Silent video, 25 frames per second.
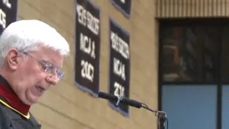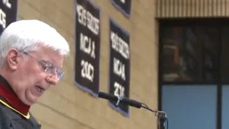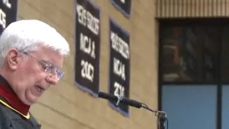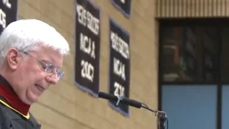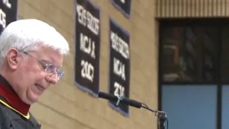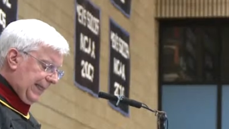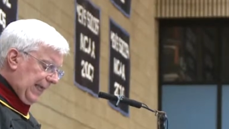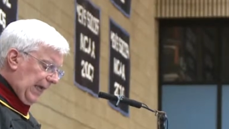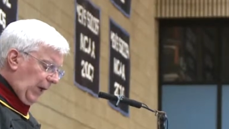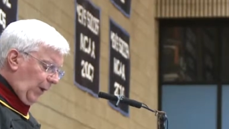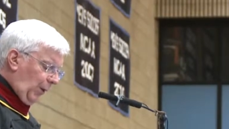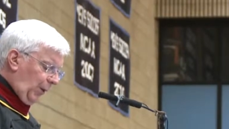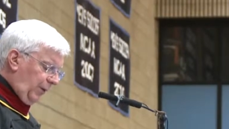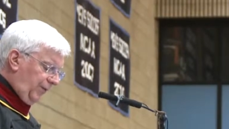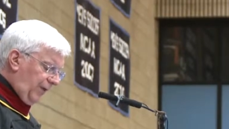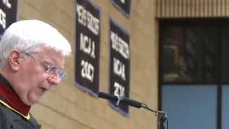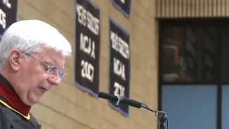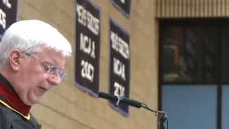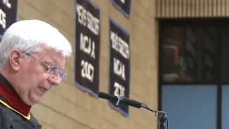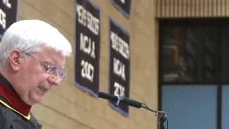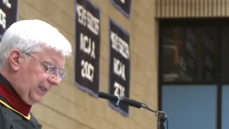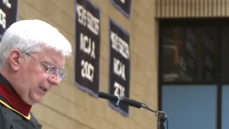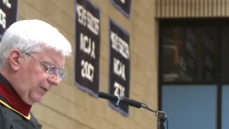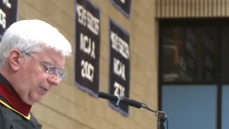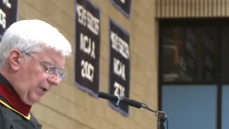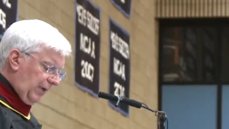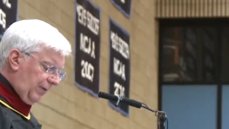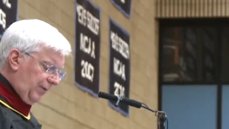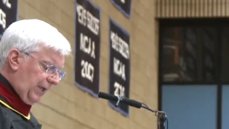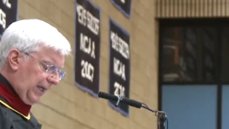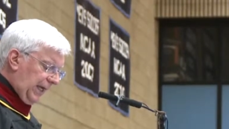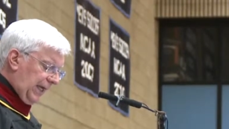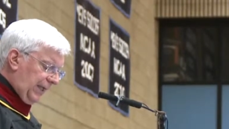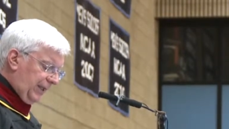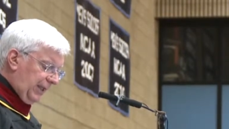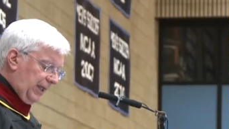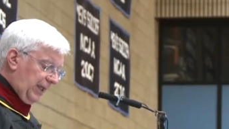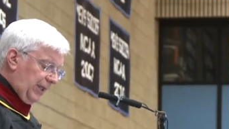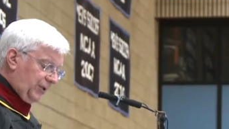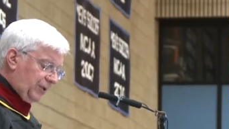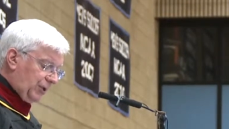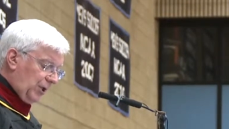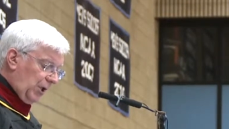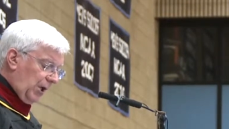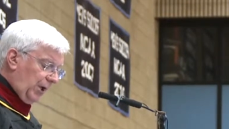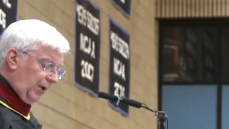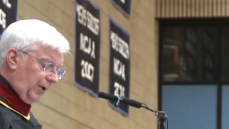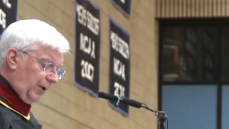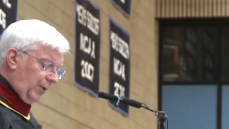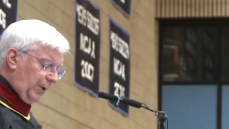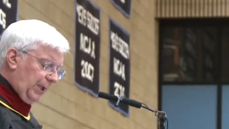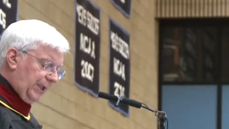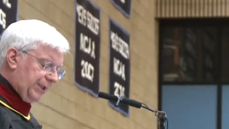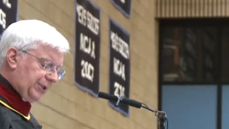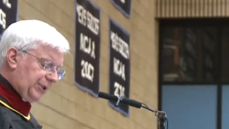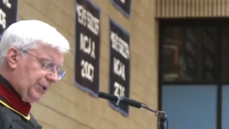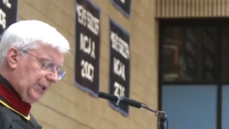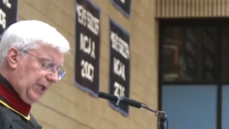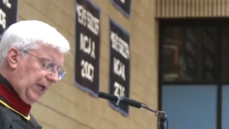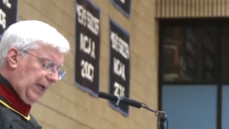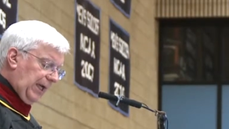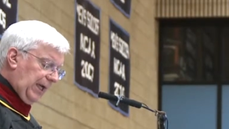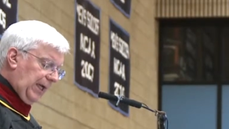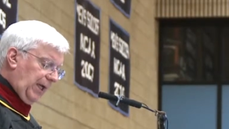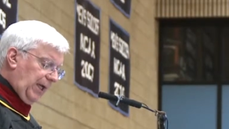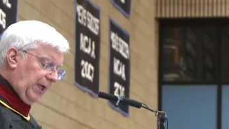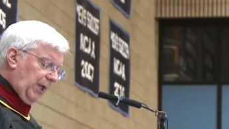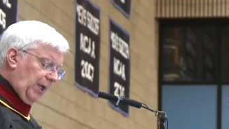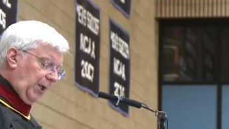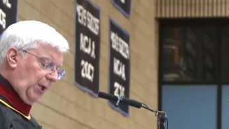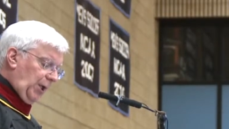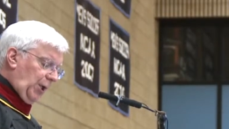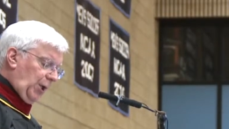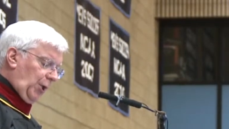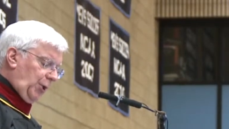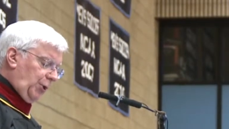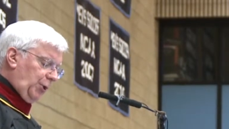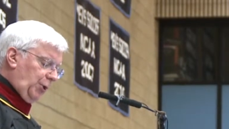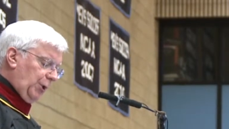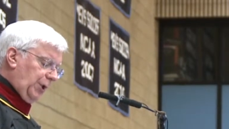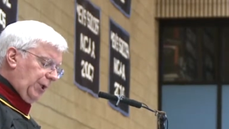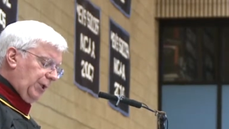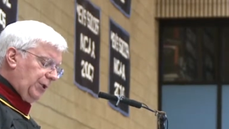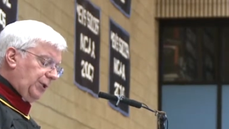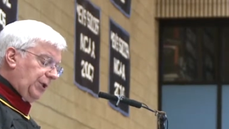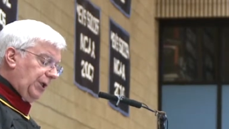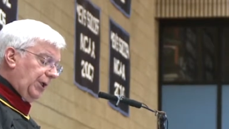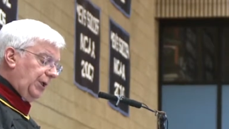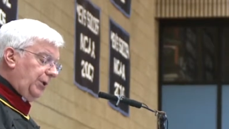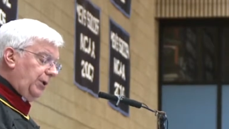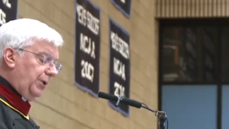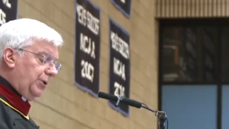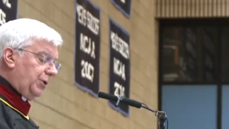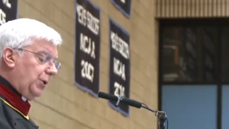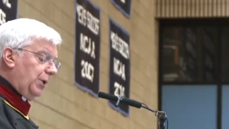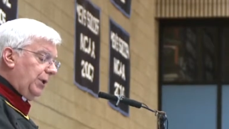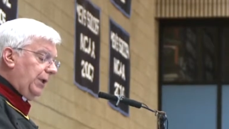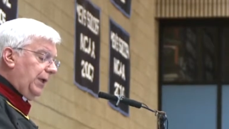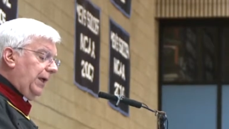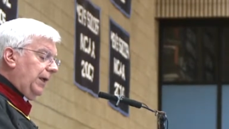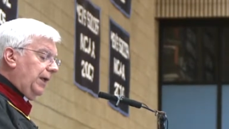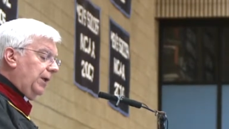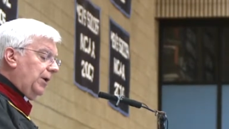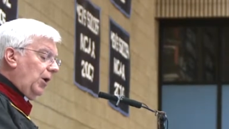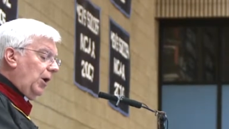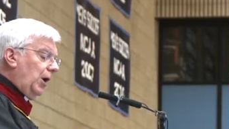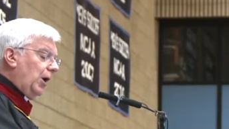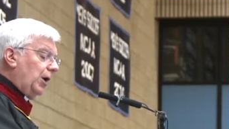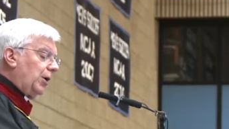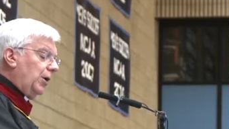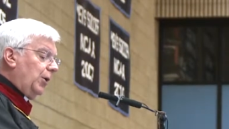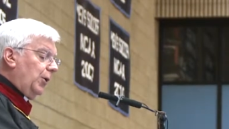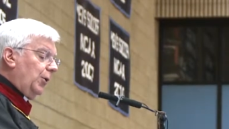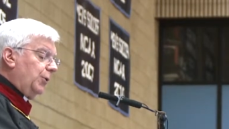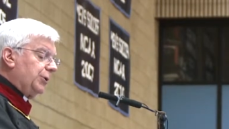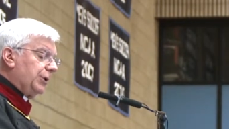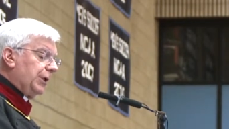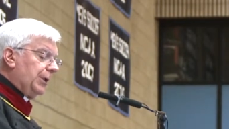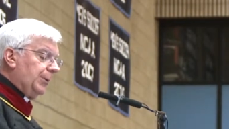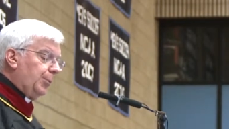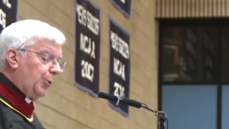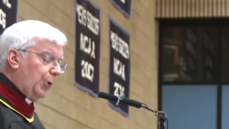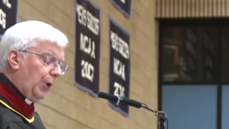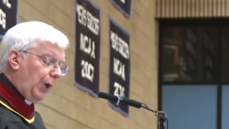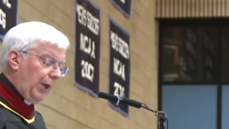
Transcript: I now invite the Reverend Anthony Azzarto, S.J., to continue to lead our closing